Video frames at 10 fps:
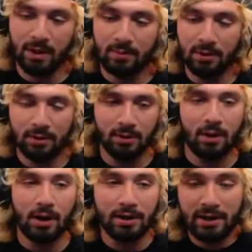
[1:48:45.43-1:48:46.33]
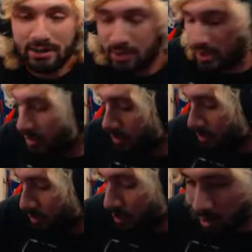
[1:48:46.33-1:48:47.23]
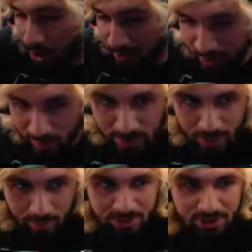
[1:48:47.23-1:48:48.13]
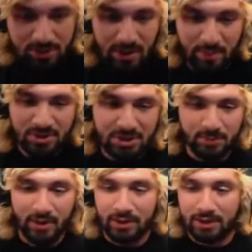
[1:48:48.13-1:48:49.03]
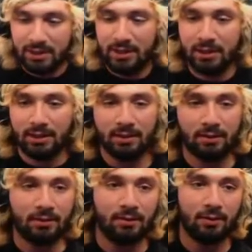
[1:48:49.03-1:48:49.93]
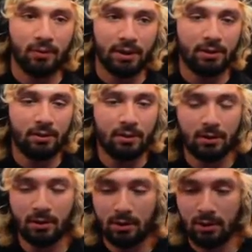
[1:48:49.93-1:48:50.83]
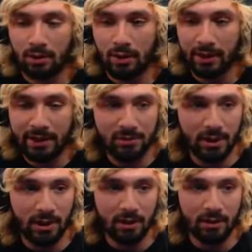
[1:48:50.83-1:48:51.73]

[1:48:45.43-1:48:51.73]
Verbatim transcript: bro? Alright, you guys ready? I think I'm gonna I'm gonna just I'm gonna just spin the thing, the wheel. Are you guys ready?